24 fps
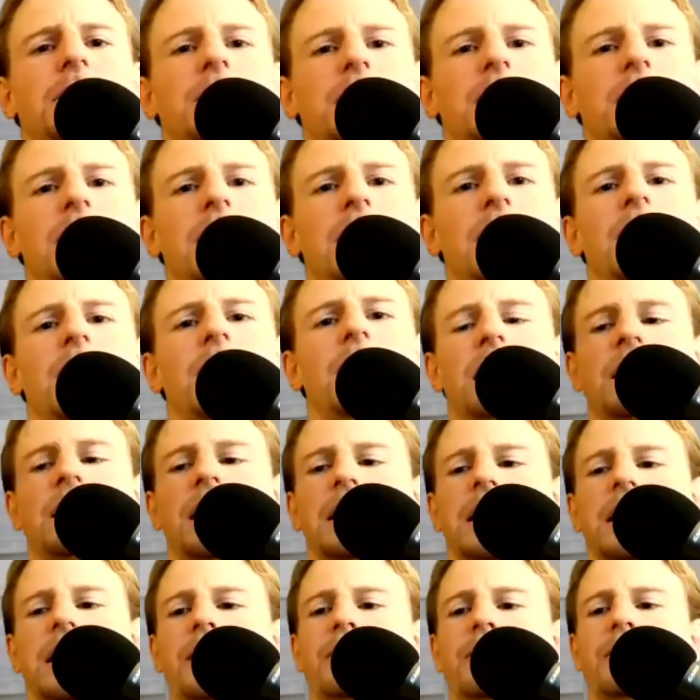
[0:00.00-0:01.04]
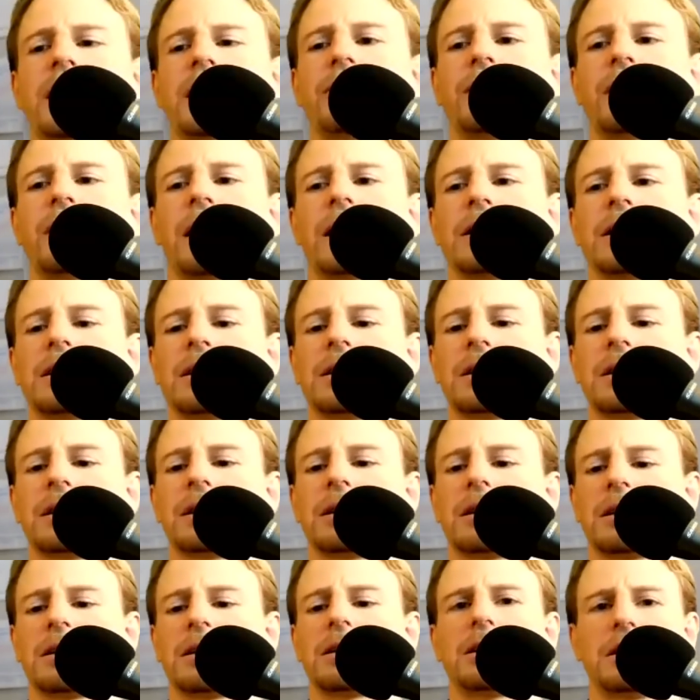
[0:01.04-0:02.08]
kind yeah, of they, they've,
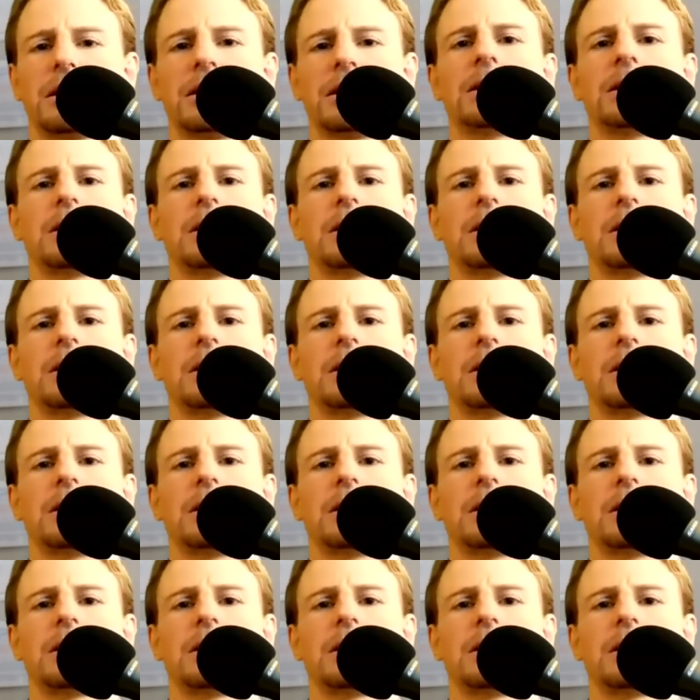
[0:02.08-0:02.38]
inflicted